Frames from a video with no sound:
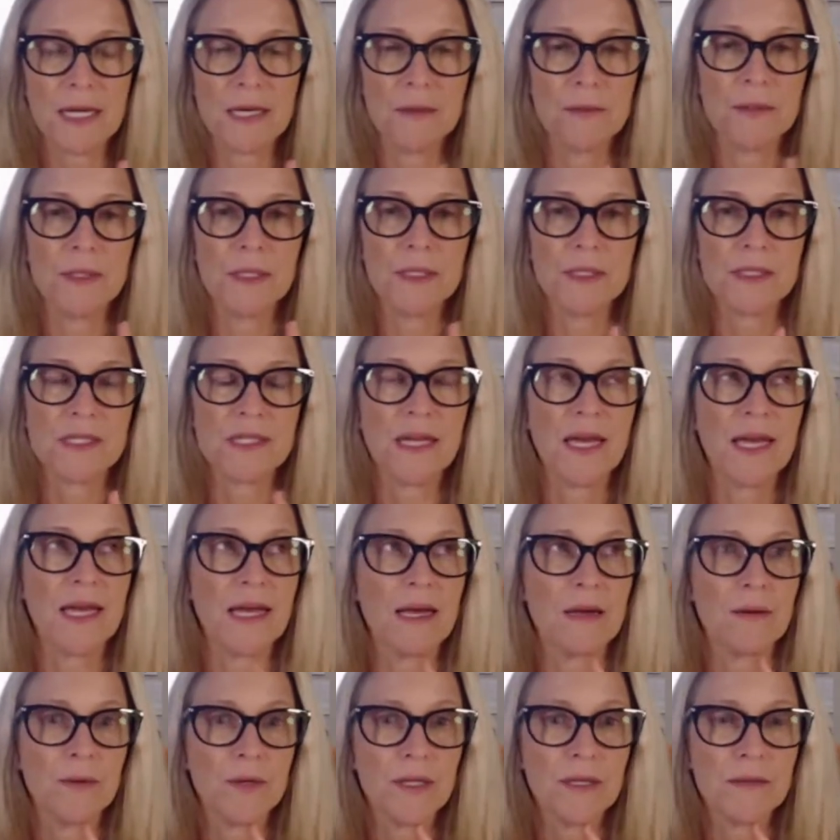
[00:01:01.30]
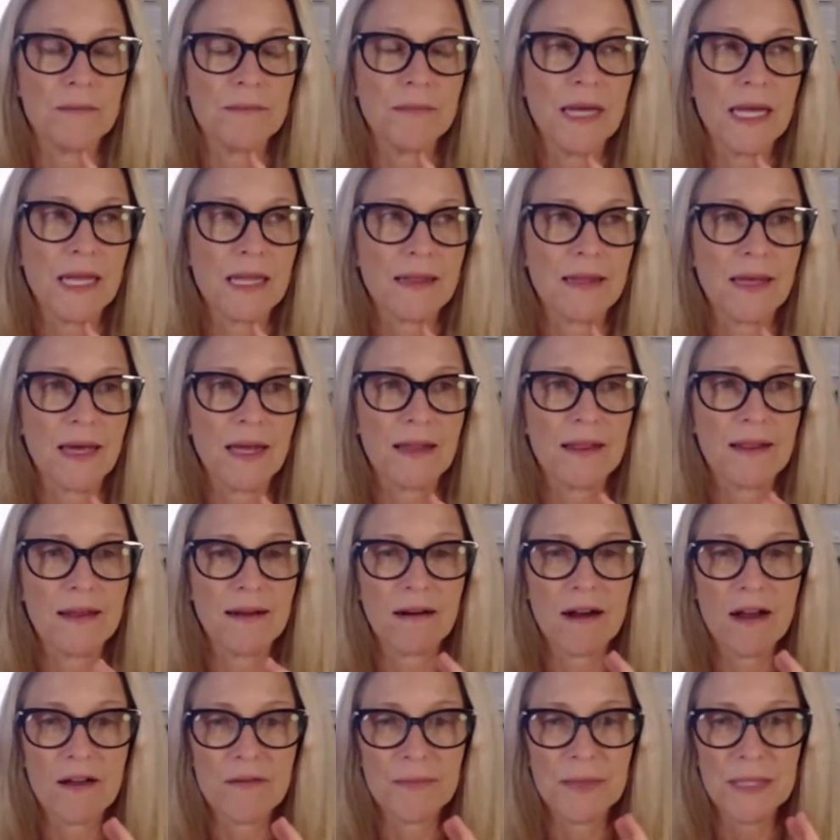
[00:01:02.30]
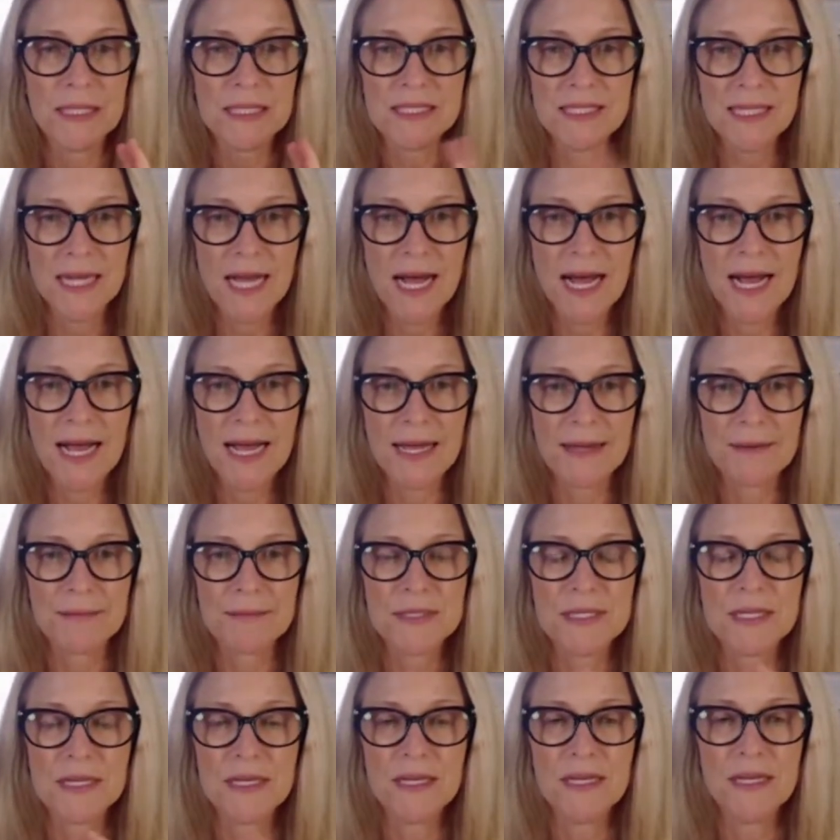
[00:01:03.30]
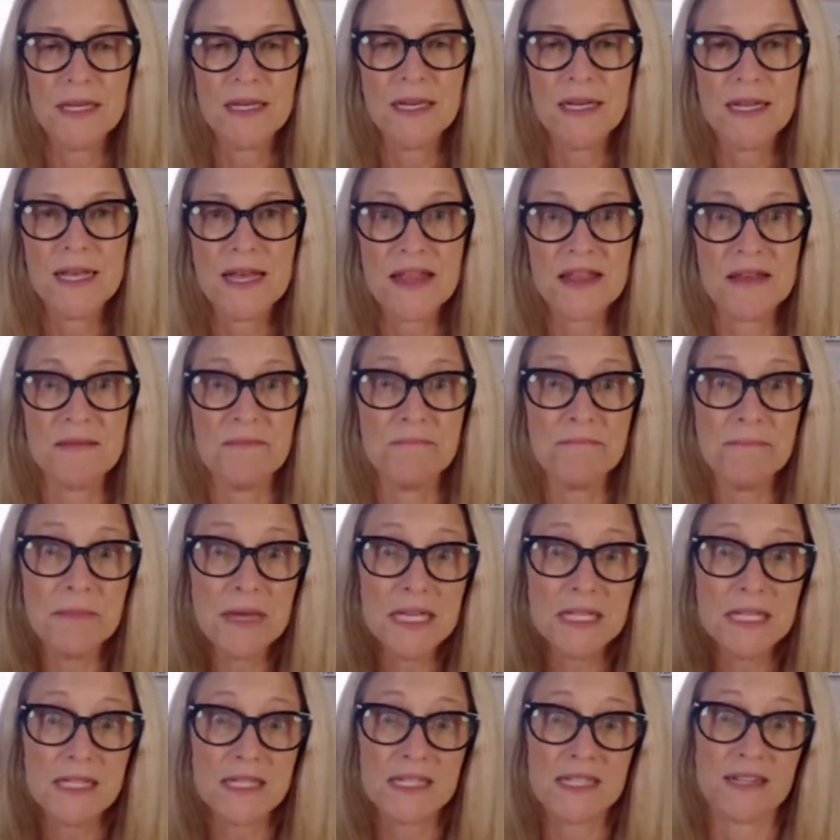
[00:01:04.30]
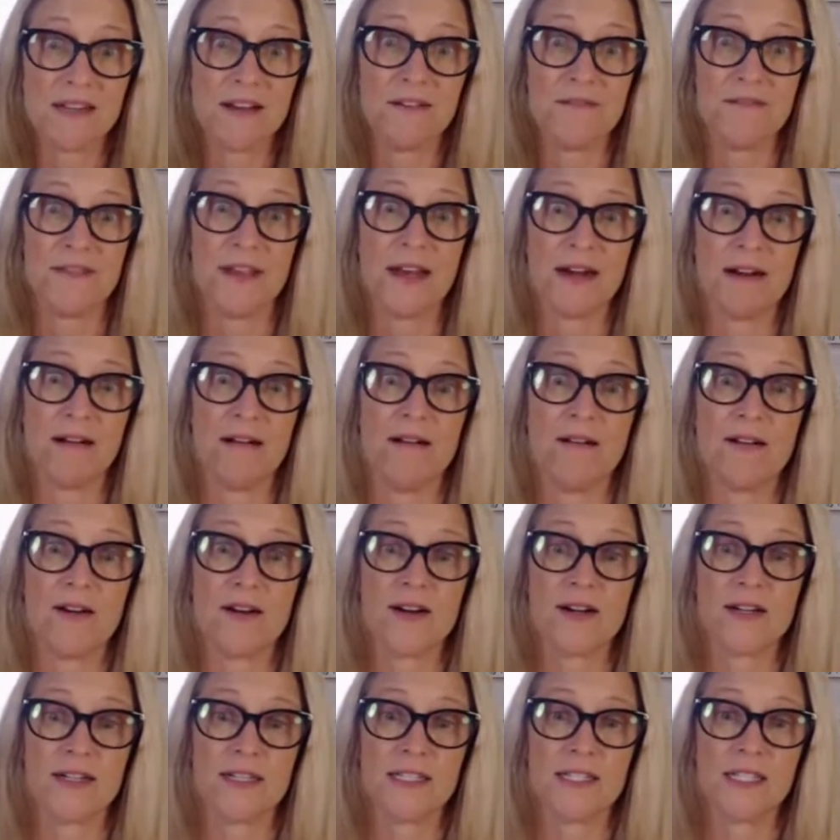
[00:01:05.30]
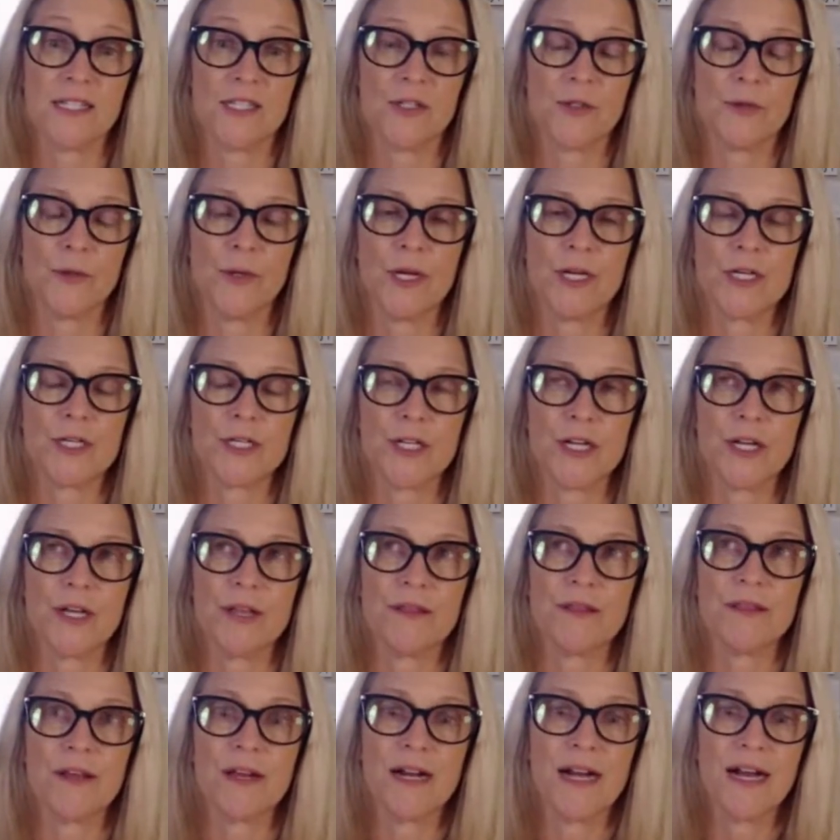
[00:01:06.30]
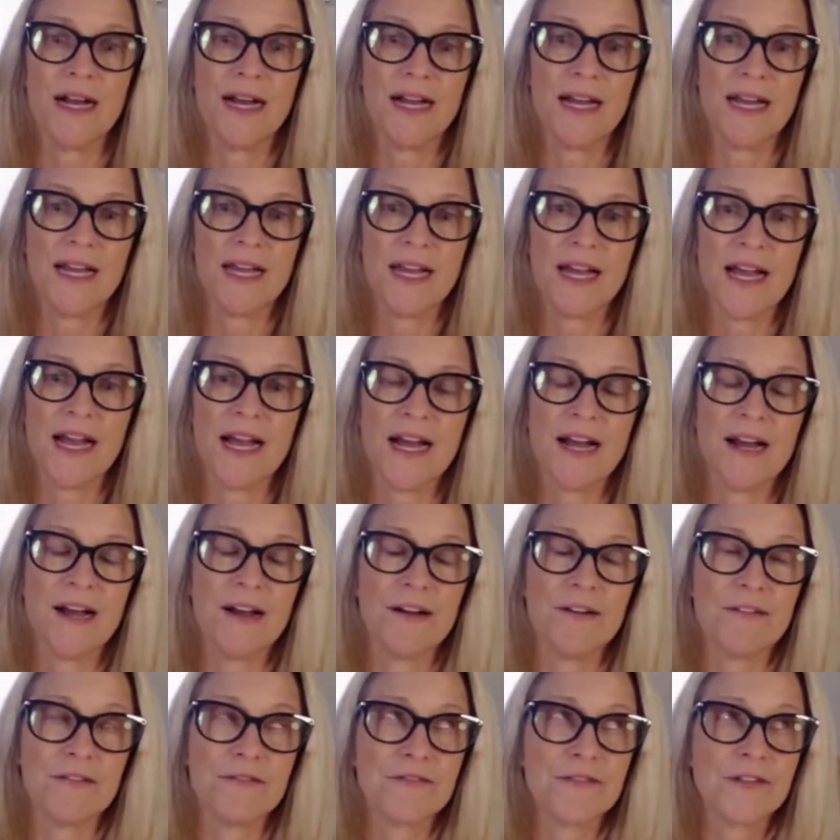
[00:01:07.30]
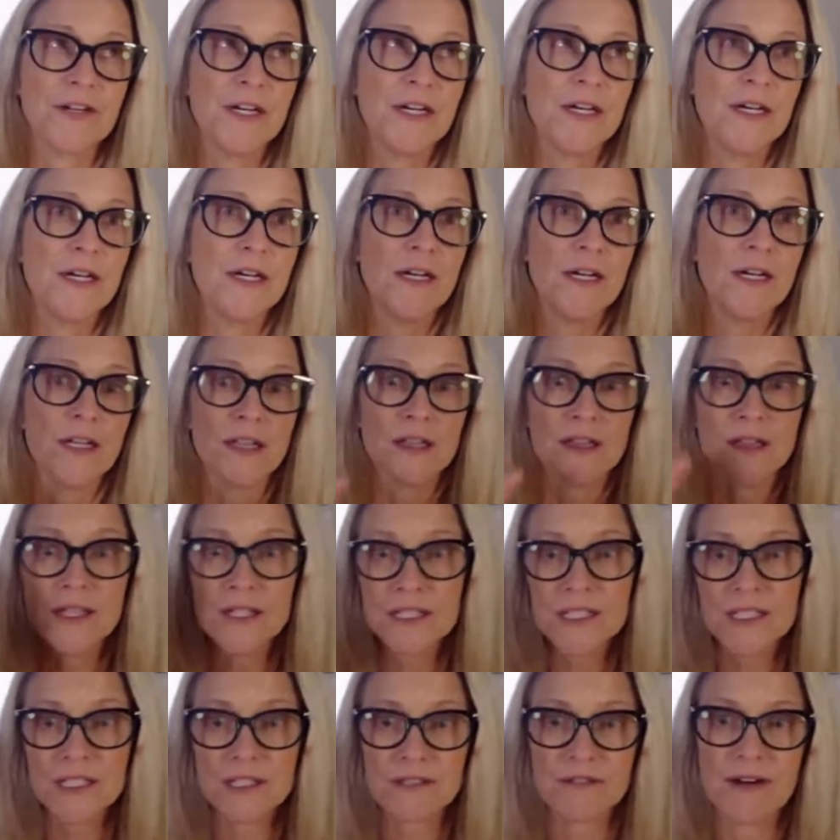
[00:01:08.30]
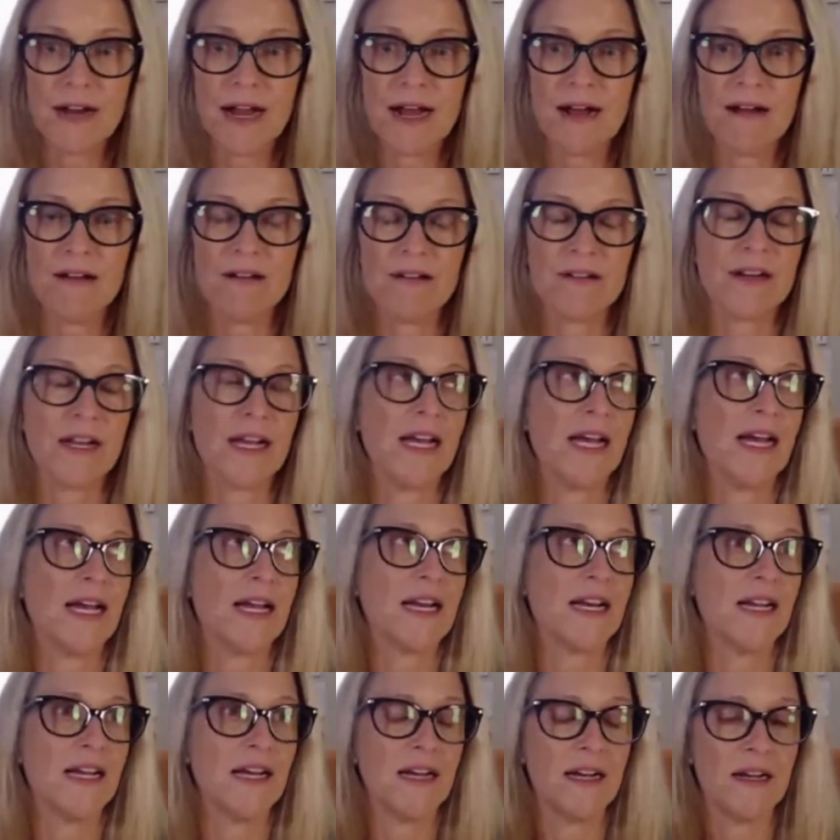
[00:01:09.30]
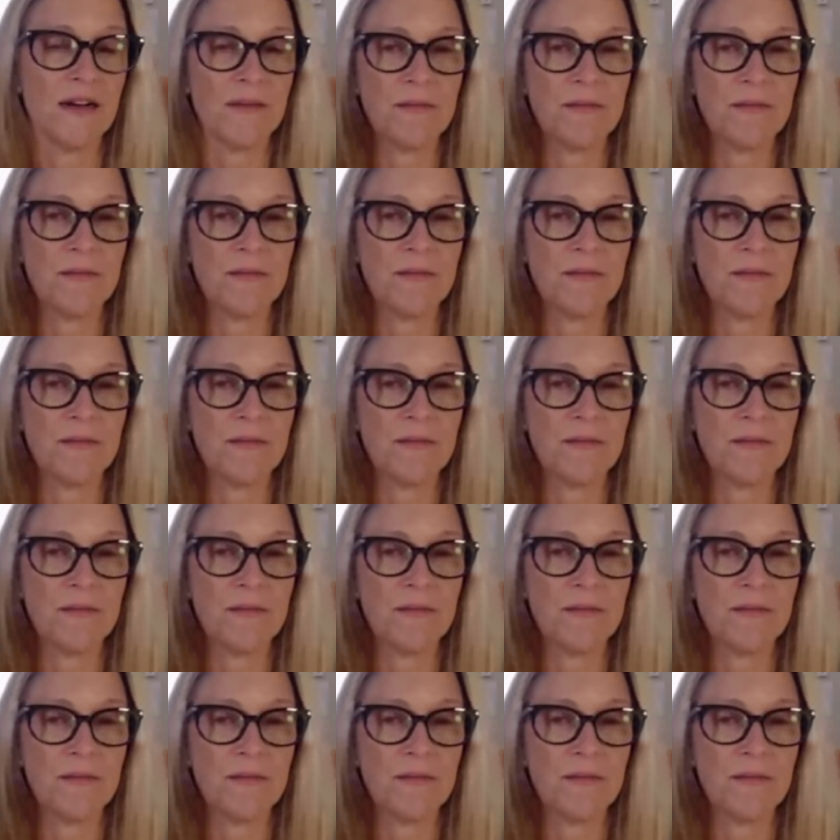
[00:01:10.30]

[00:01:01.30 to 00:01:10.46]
I will say, I will admit that there have been times in the midst of that hard situation that I have looked around at,